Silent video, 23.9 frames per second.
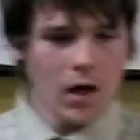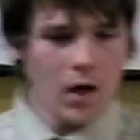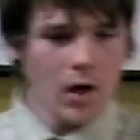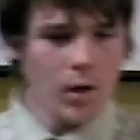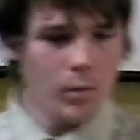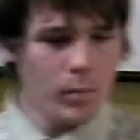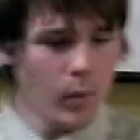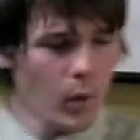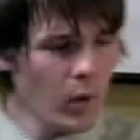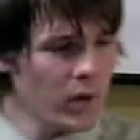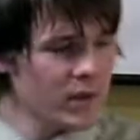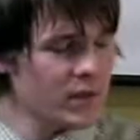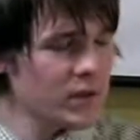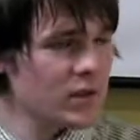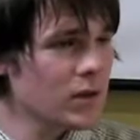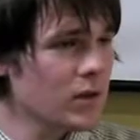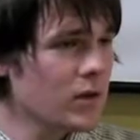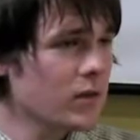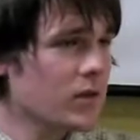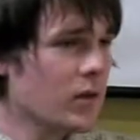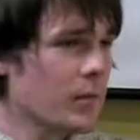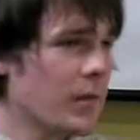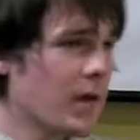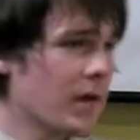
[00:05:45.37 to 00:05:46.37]
a boy just
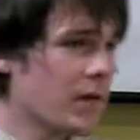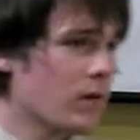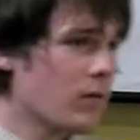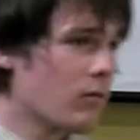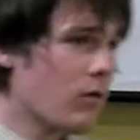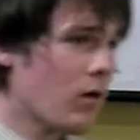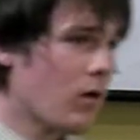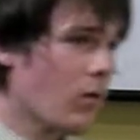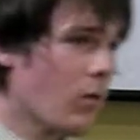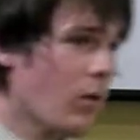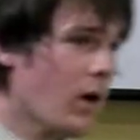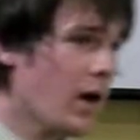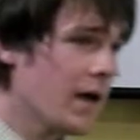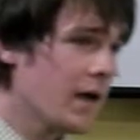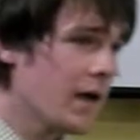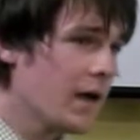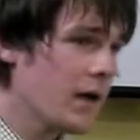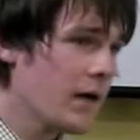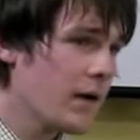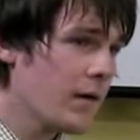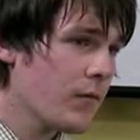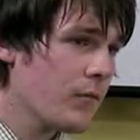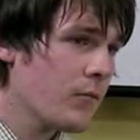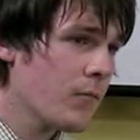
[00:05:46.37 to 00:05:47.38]
looked at me in the wrong
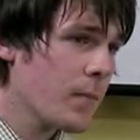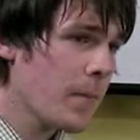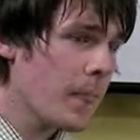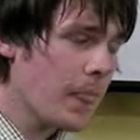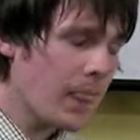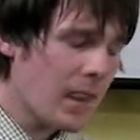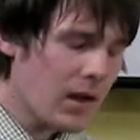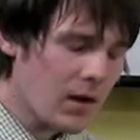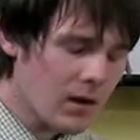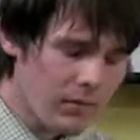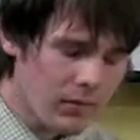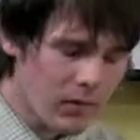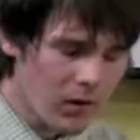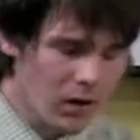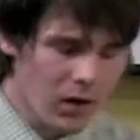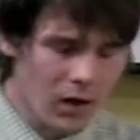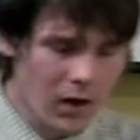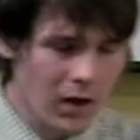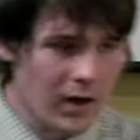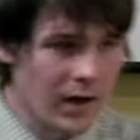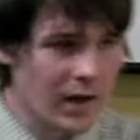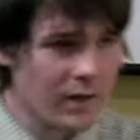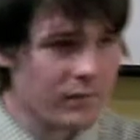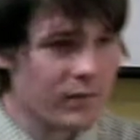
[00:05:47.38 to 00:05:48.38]
way. And I thought,
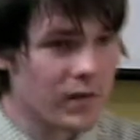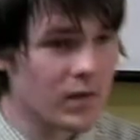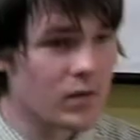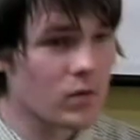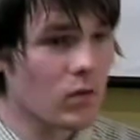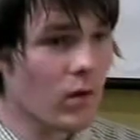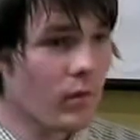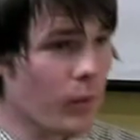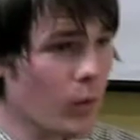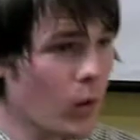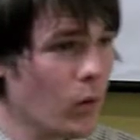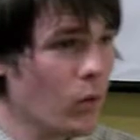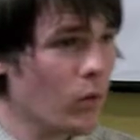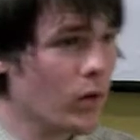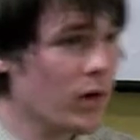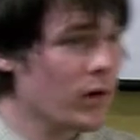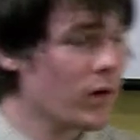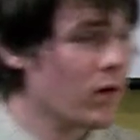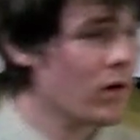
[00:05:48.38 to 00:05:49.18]
I can't have this, so I've pulled a